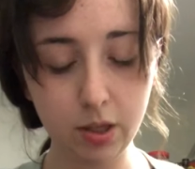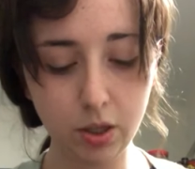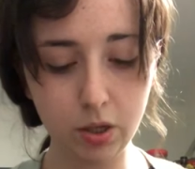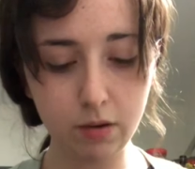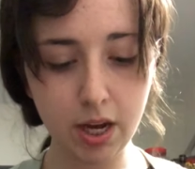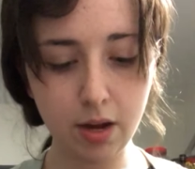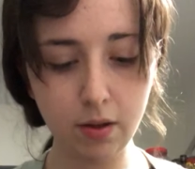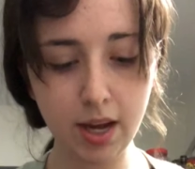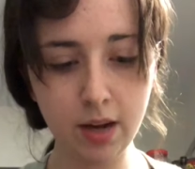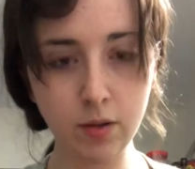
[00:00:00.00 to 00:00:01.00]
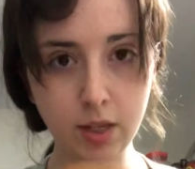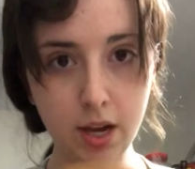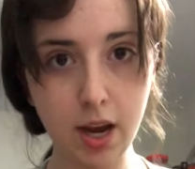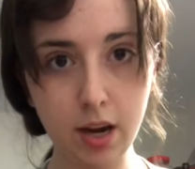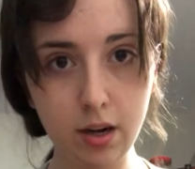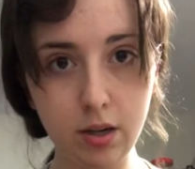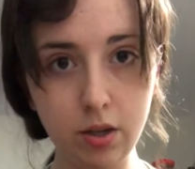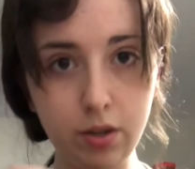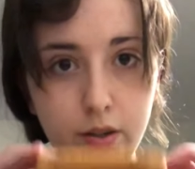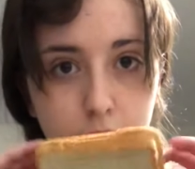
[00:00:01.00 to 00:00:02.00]
So now the outside
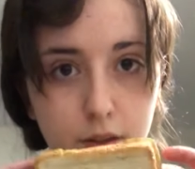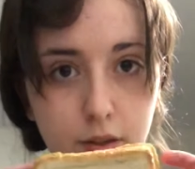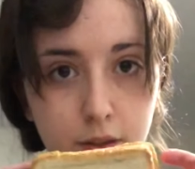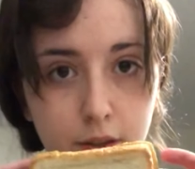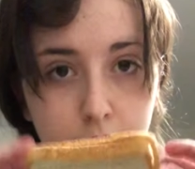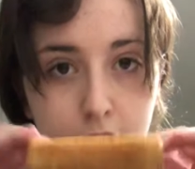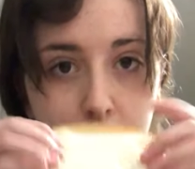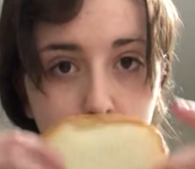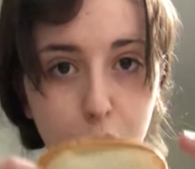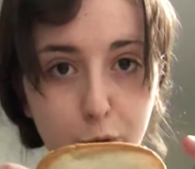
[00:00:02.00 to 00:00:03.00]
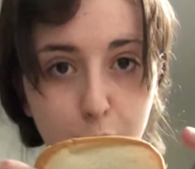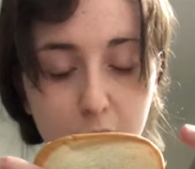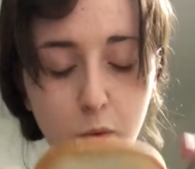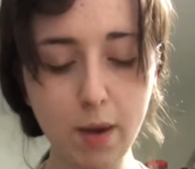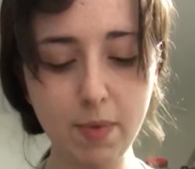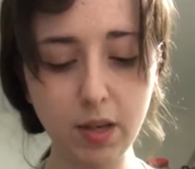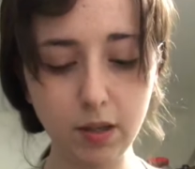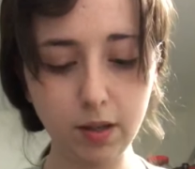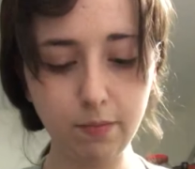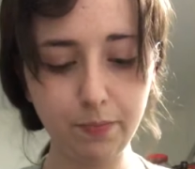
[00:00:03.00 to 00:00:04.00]
should both be the white
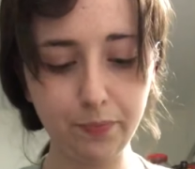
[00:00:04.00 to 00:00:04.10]
pieces.